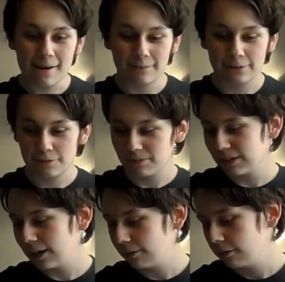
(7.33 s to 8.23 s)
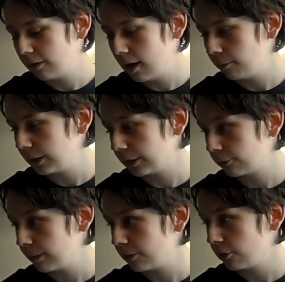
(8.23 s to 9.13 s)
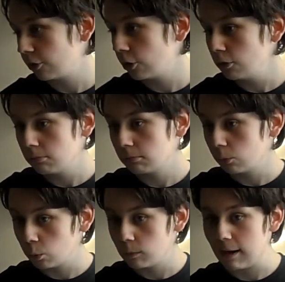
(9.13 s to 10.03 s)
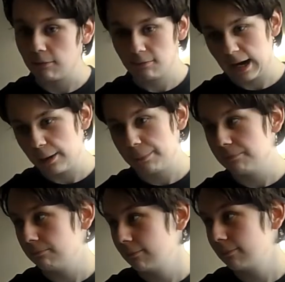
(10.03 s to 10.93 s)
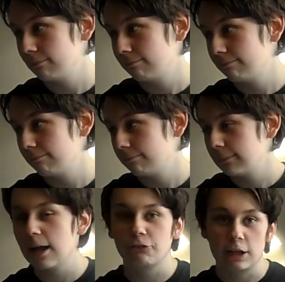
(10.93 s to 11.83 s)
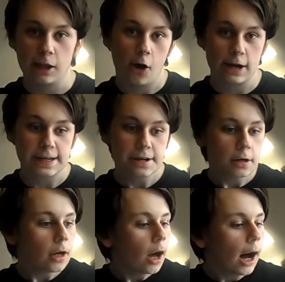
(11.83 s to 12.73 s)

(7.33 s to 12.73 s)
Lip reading: Wow, it's a video I weren't expecting to do. Well, I've been... That's a lie.